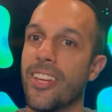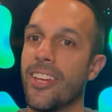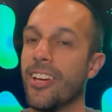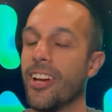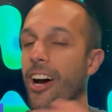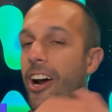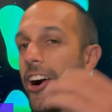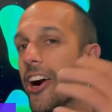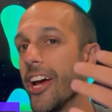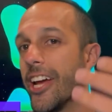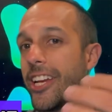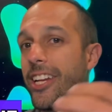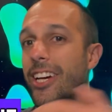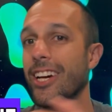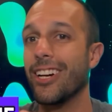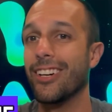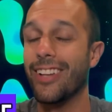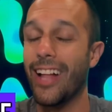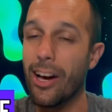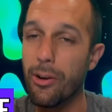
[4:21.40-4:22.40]
All right,
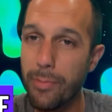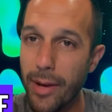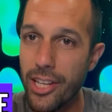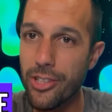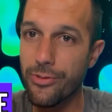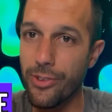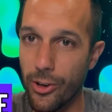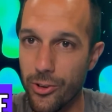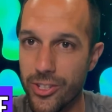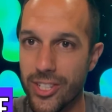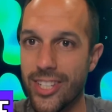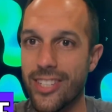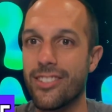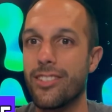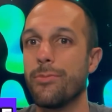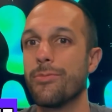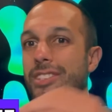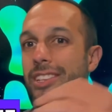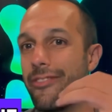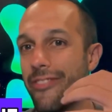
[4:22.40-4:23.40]
cloud-based phone
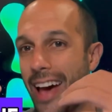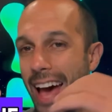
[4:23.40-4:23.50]
systems have